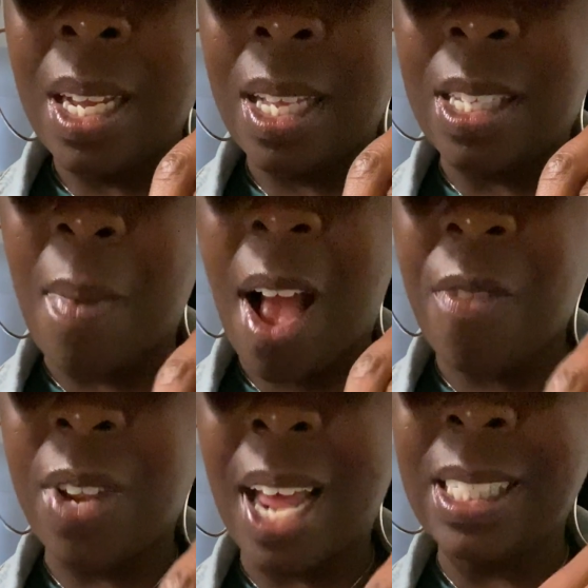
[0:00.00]
somebody
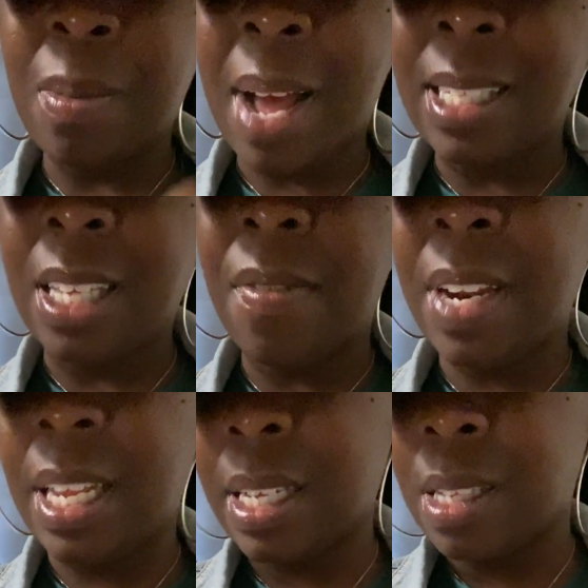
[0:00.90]
feel like somebody's giving
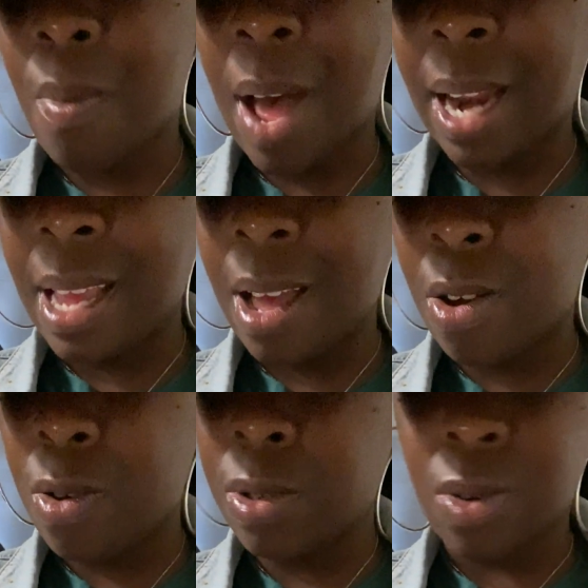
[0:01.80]
it to somebody
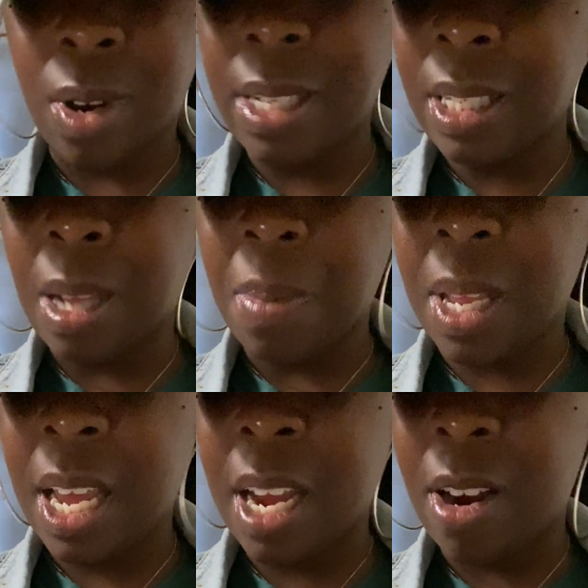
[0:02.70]
else or it's
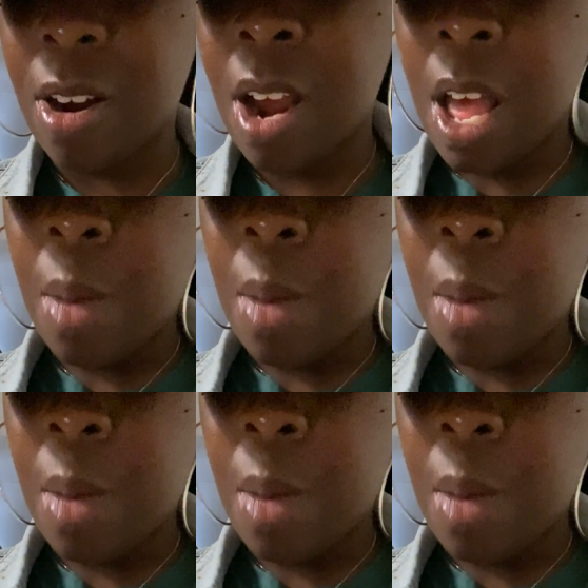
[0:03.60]
something here.